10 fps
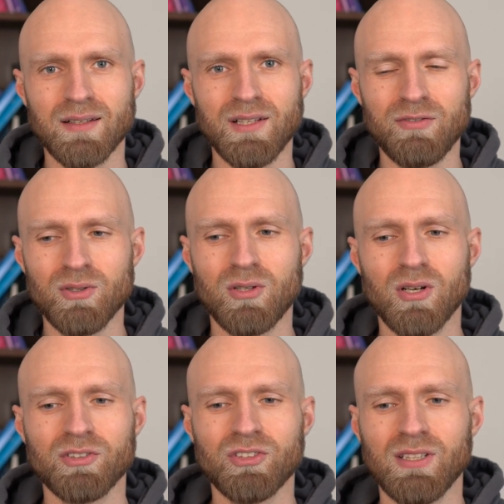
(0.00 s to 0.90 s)
if you're
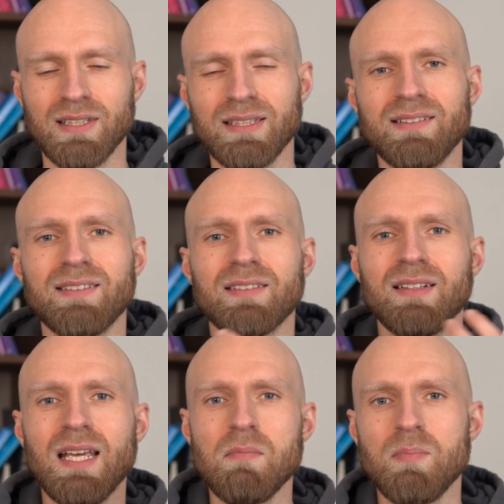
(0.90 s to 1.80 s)
constantly
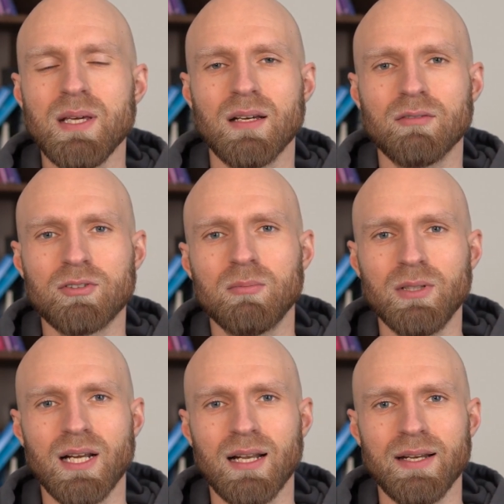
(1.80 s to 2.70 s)
escaping from
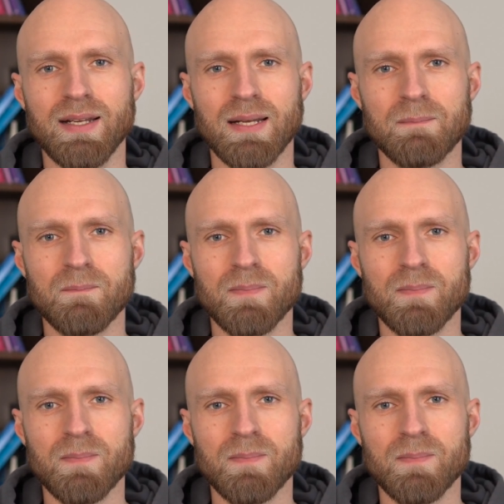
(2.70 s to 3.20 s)
reality.